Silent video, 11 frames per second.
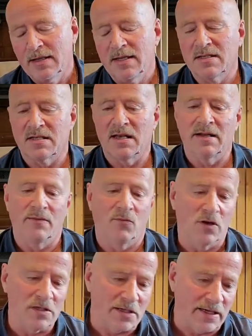instead of
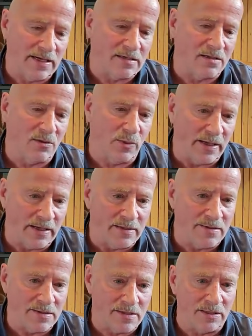one chance to
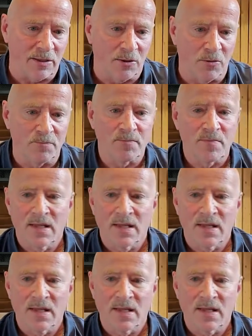win. So,